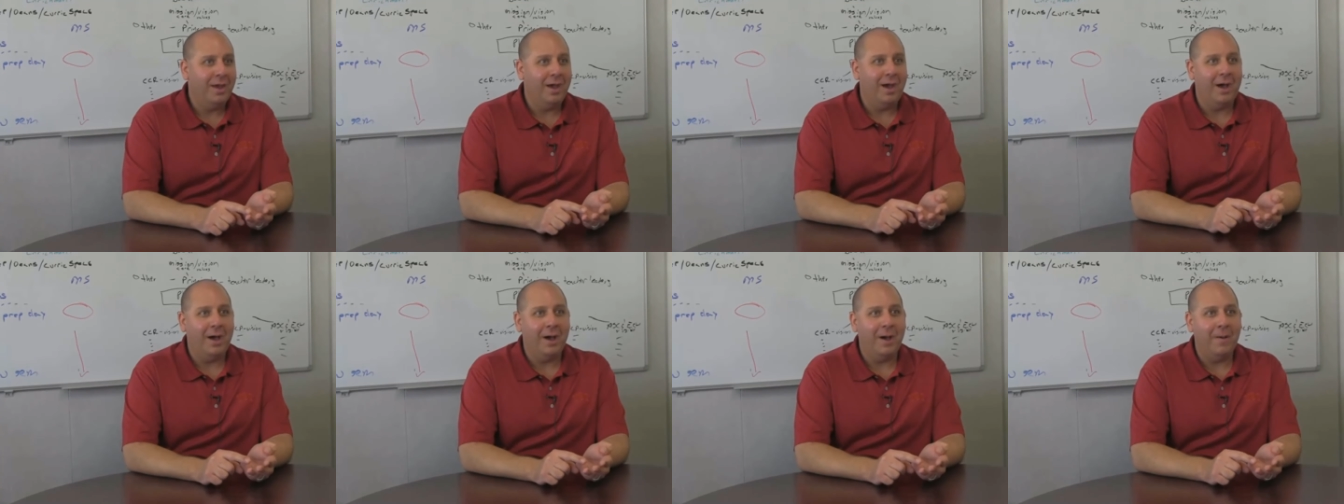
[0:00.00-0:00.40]

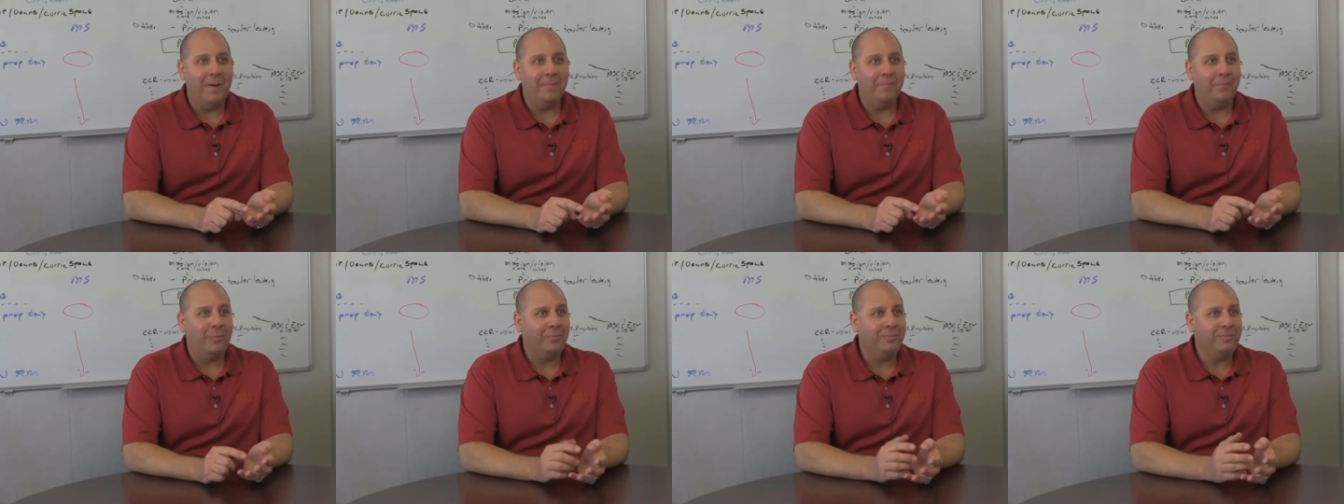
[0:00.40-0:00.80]

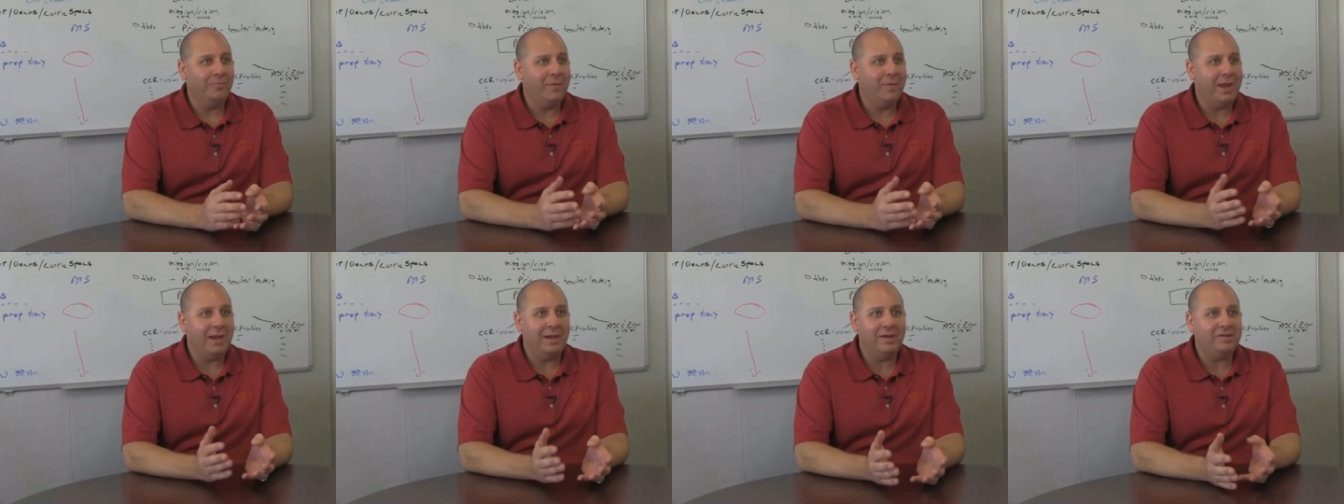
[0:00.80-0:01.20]
um,
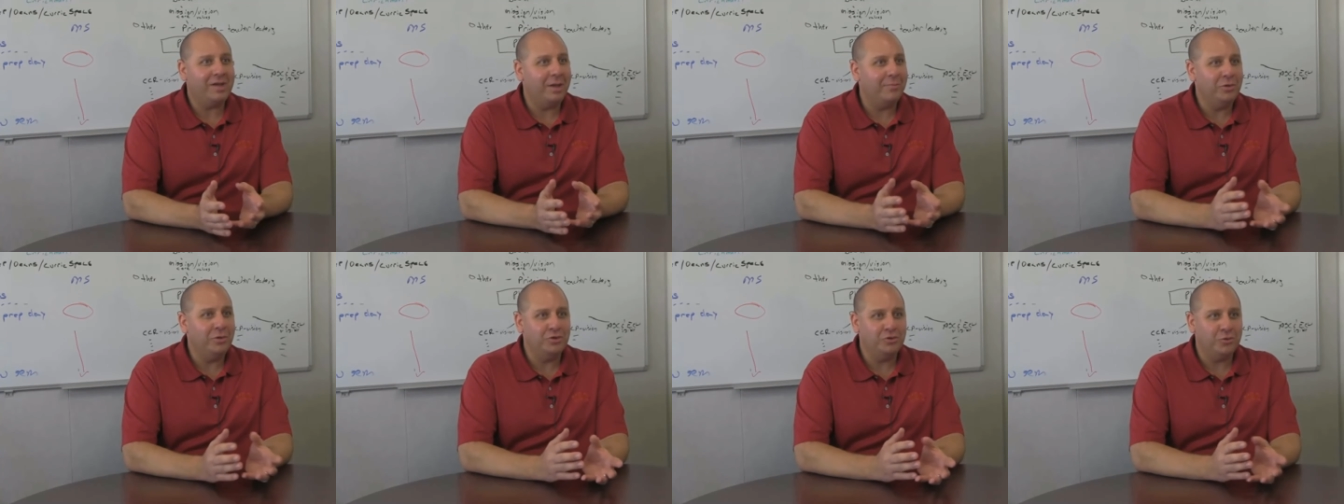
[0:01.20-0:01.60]

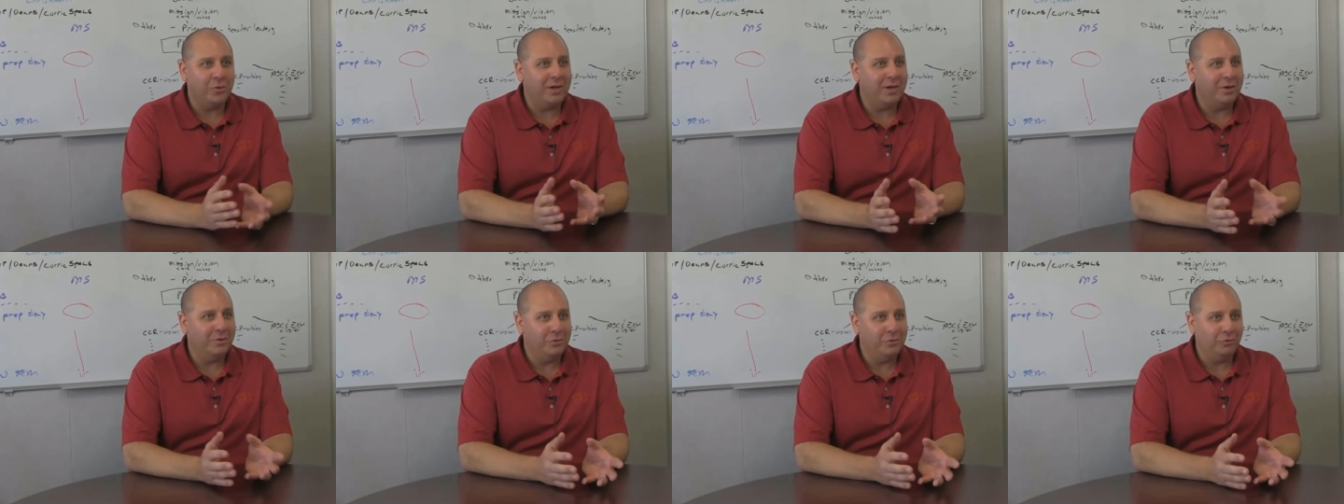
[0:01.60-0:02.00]
anytime you
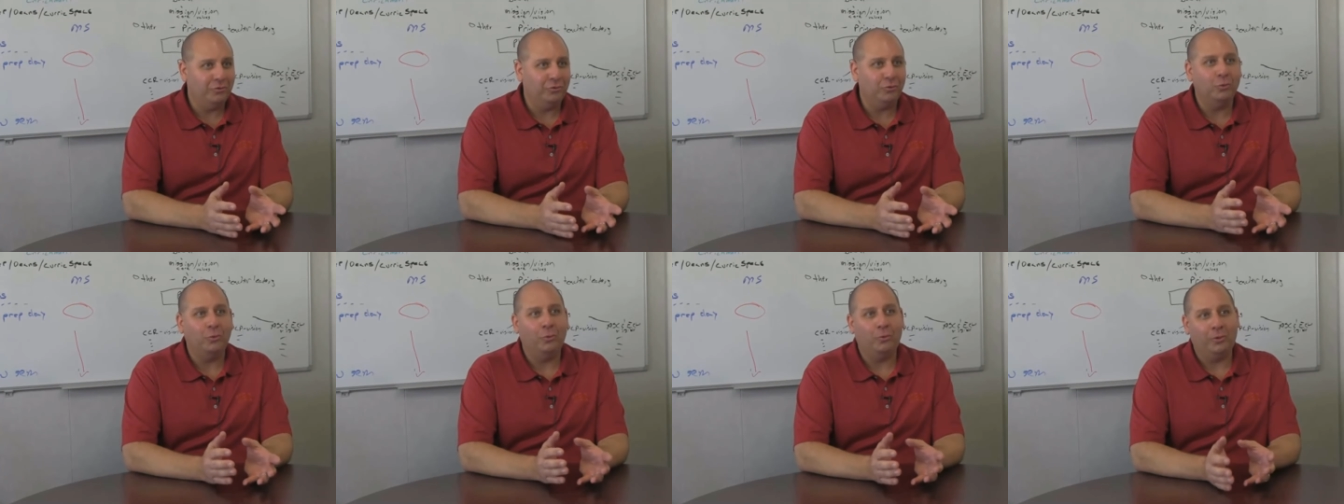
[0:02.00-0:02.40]
join a new
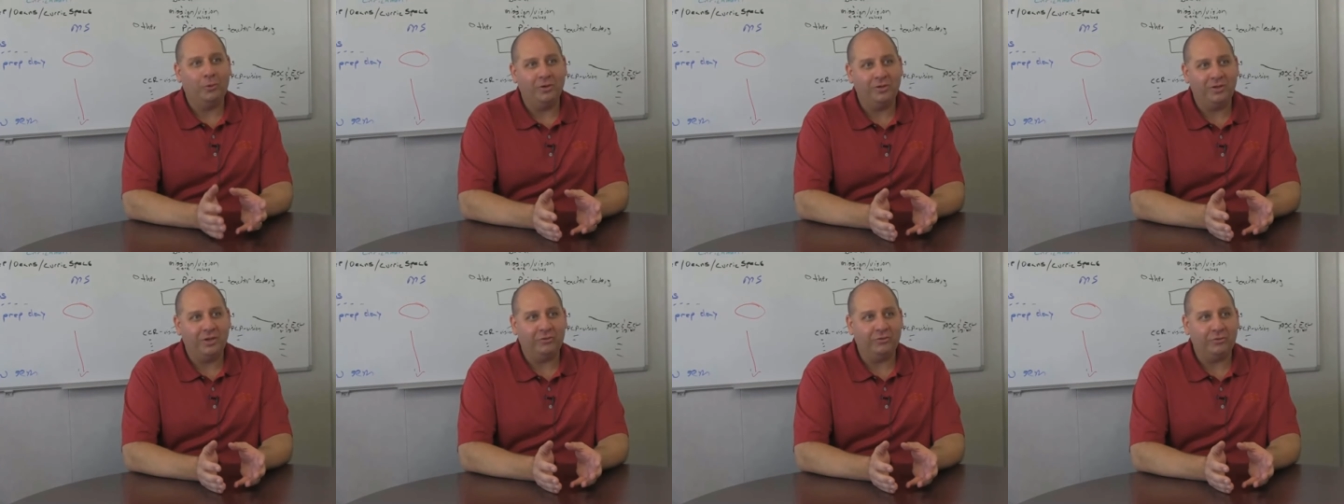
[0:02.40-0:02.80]
school
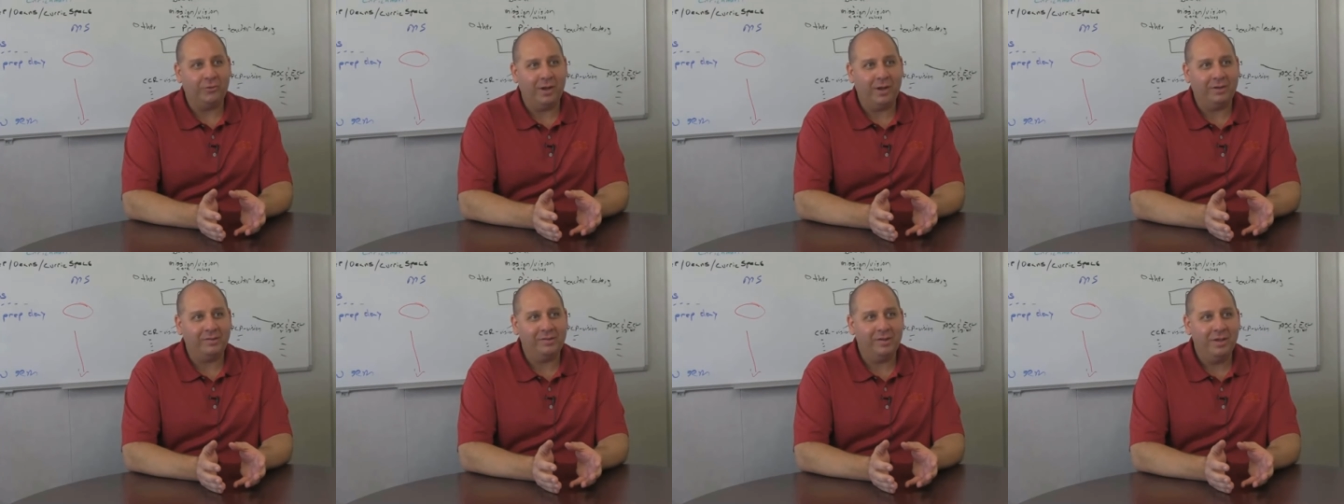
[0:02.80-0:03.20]
or
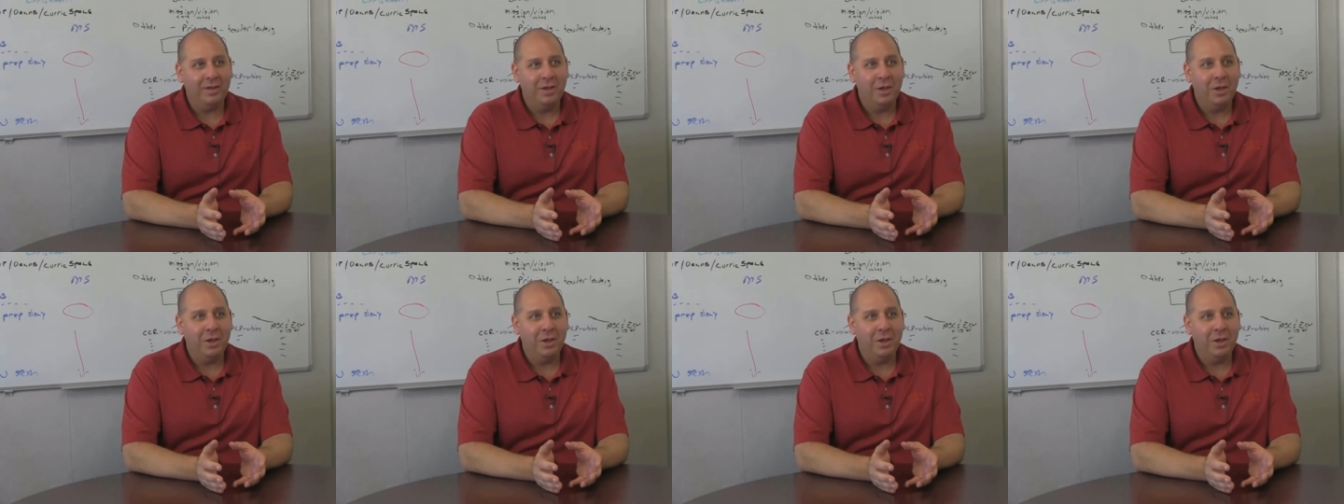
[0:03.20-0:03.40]
district,